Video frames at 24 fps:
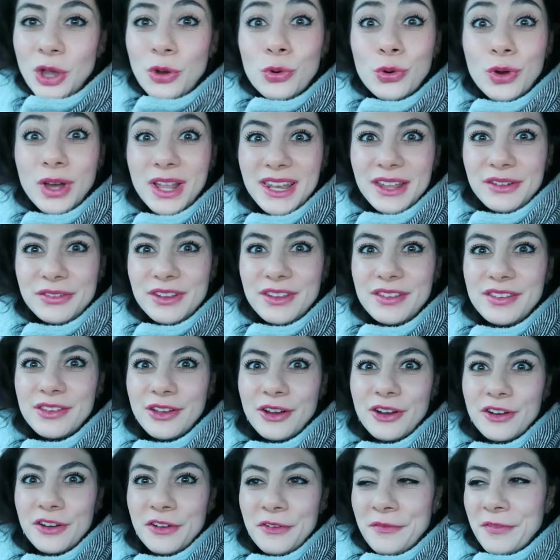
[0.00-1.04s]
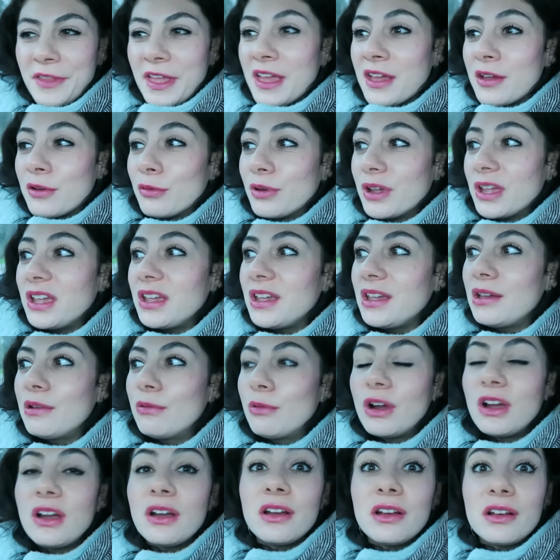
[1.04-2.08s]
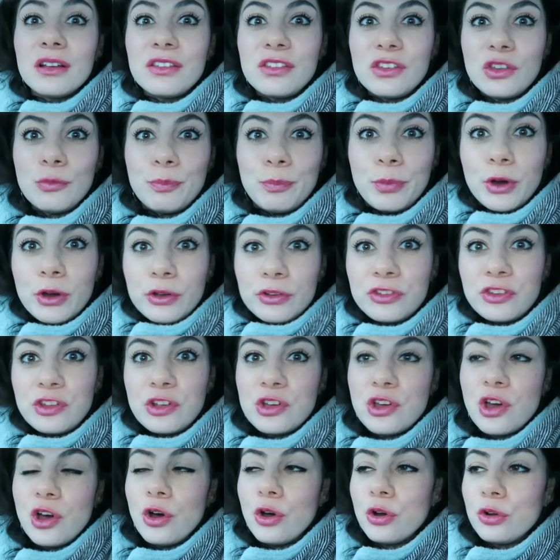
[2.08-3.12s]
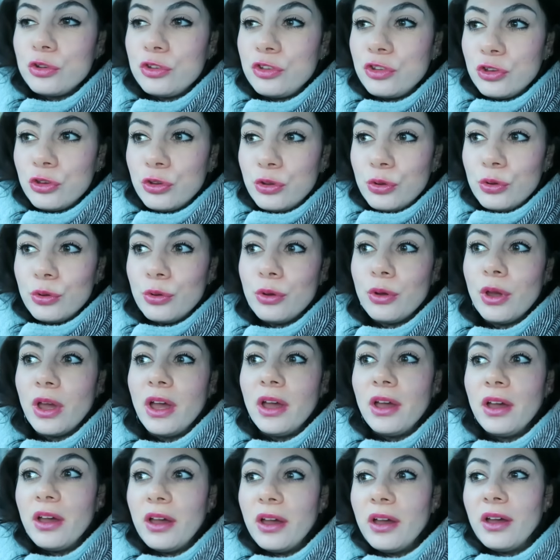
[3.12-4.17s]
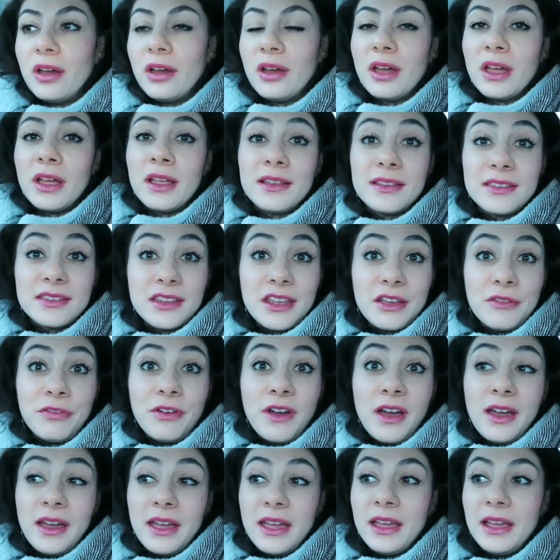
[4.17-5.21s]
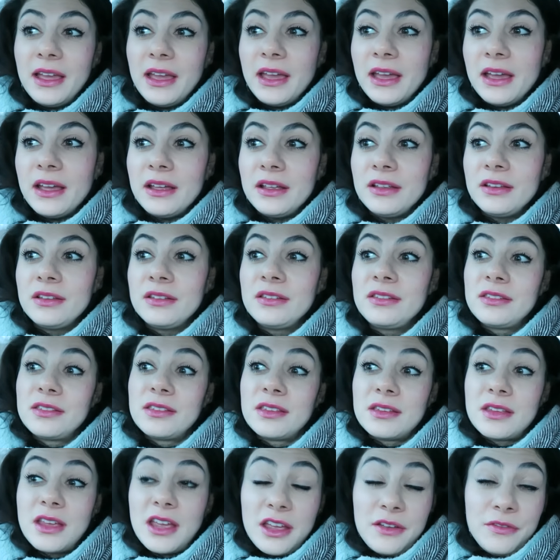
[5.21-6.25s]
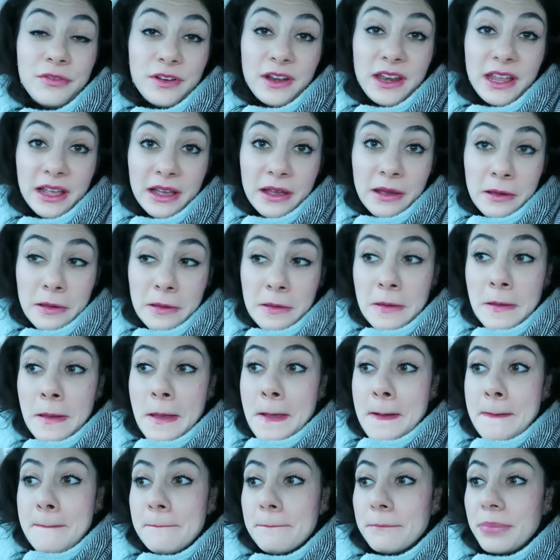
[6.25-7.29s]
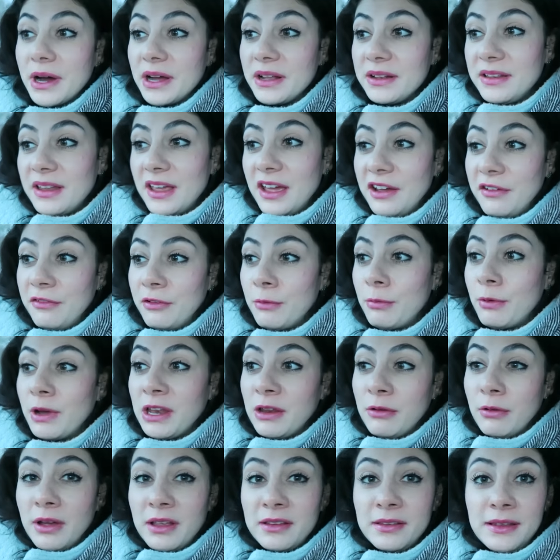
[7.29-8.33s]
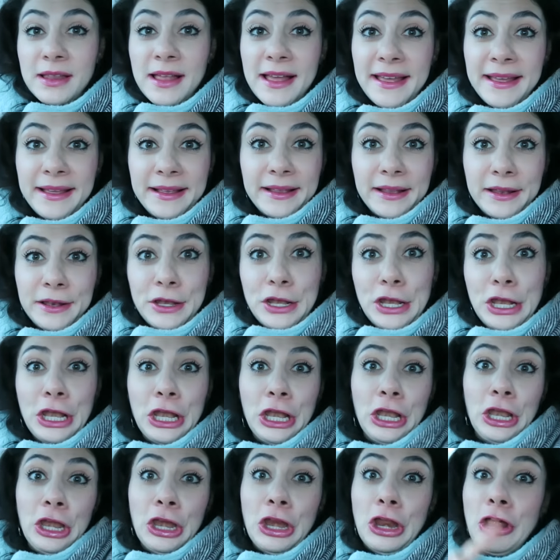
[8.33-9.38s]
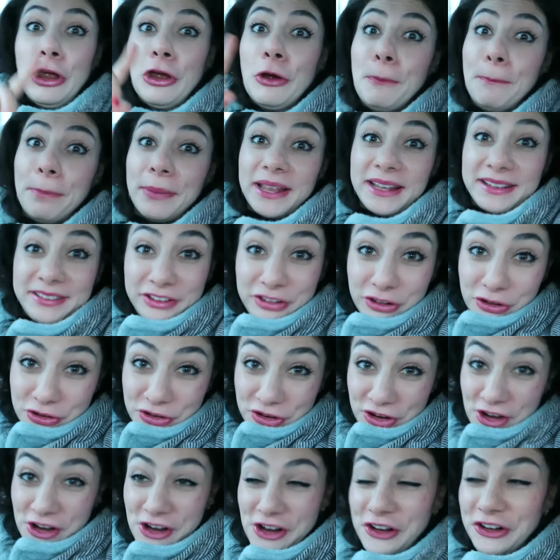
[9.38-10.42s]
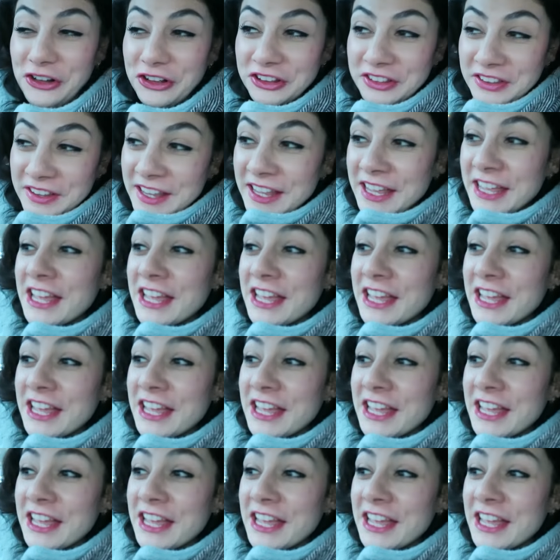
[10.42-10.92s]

Ooh, I love this song. We were supposed to go to Skiffa, aka Scheveningen. But everybody was like, nope. Too cold.